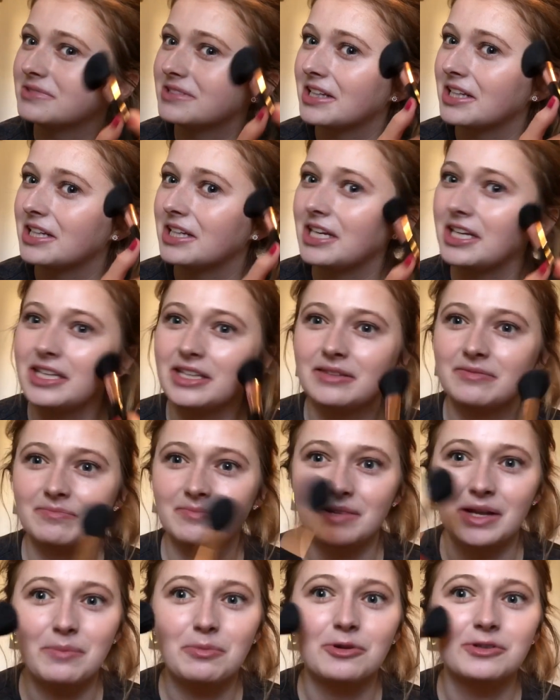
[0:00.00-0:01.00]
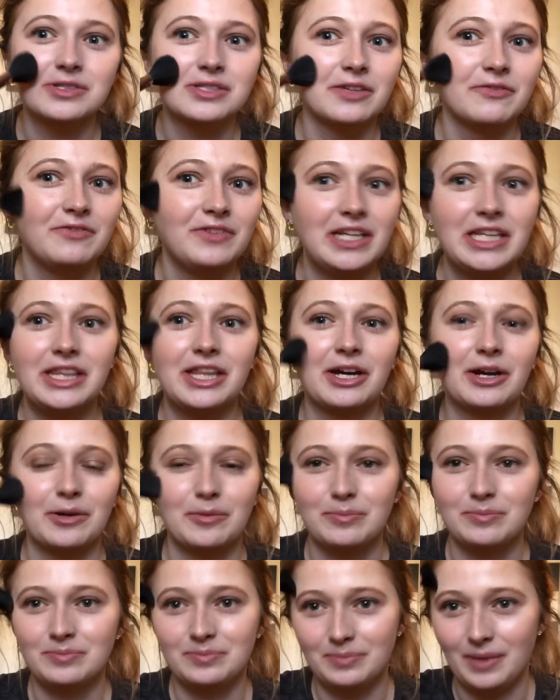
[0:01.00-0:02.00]
they need nipples to feed
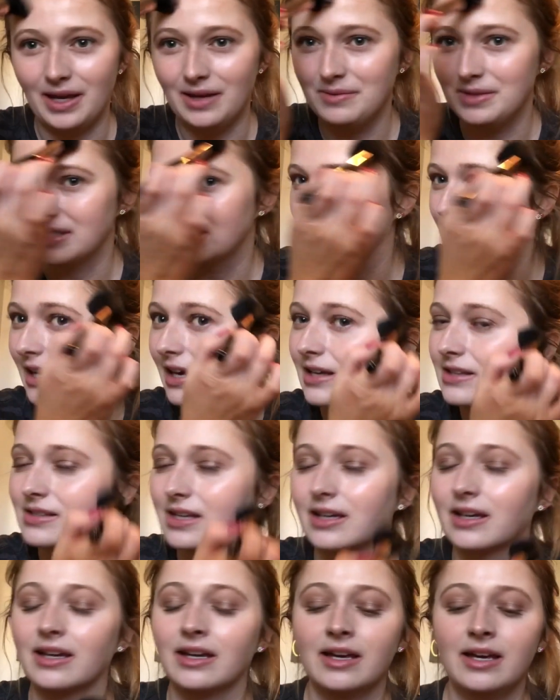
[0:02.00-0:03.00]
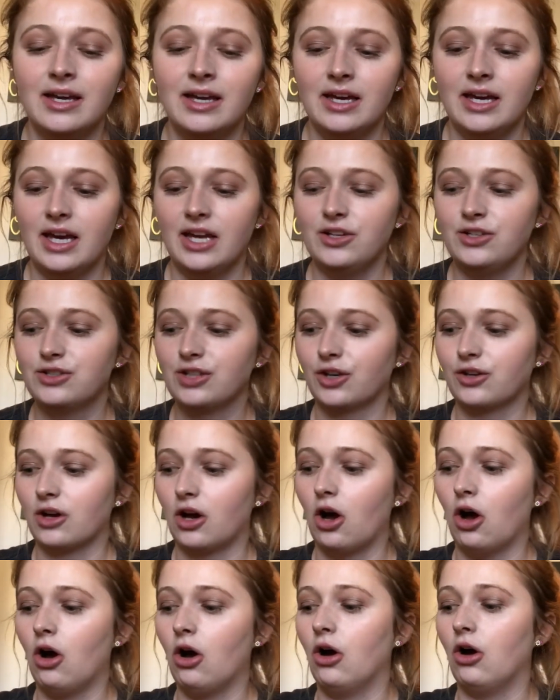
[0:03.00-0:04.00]
their babies, I guess. And he's like,
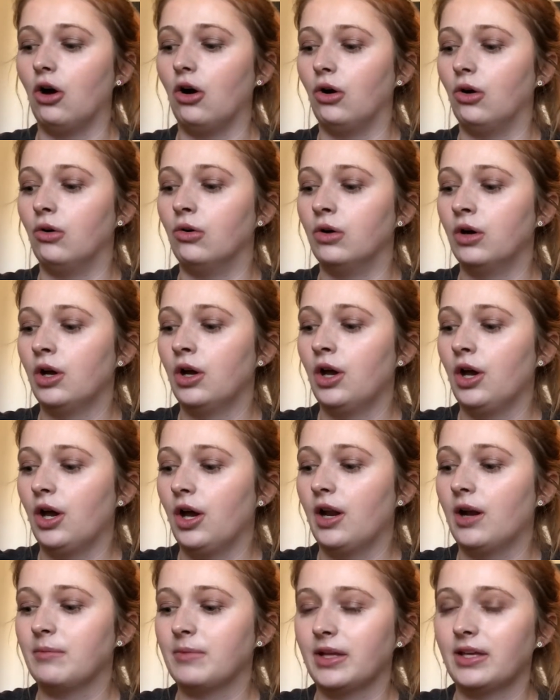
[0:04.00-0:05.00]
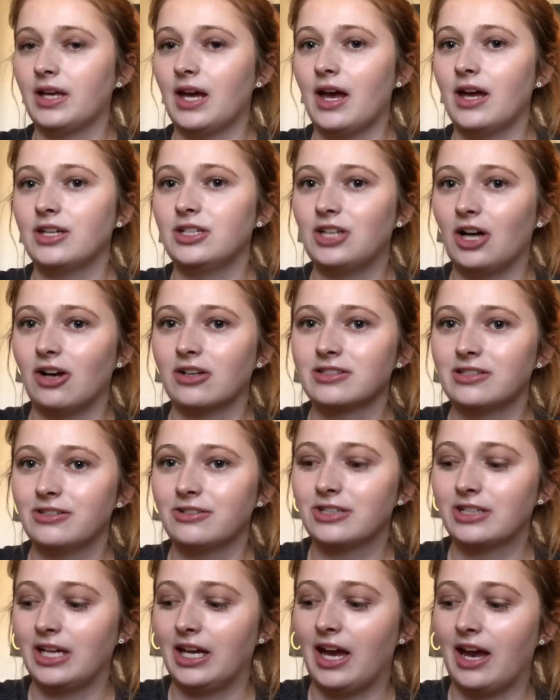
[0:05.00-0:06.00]
oh. And I'm like, yeah, dogs
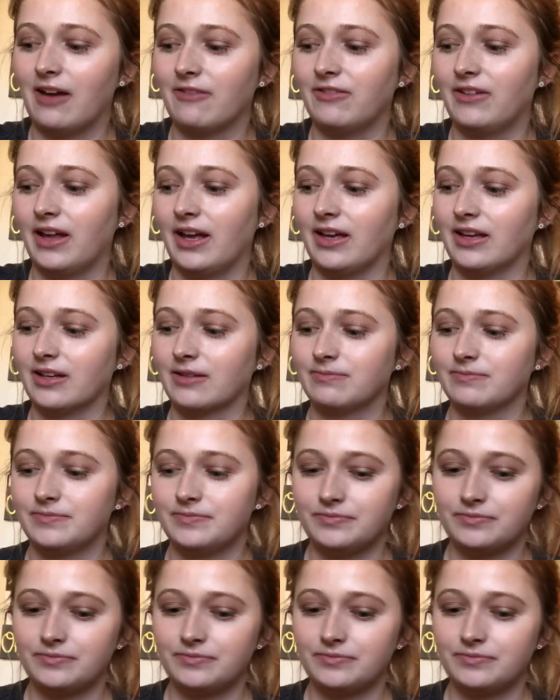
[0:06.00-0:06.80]
usually have, like,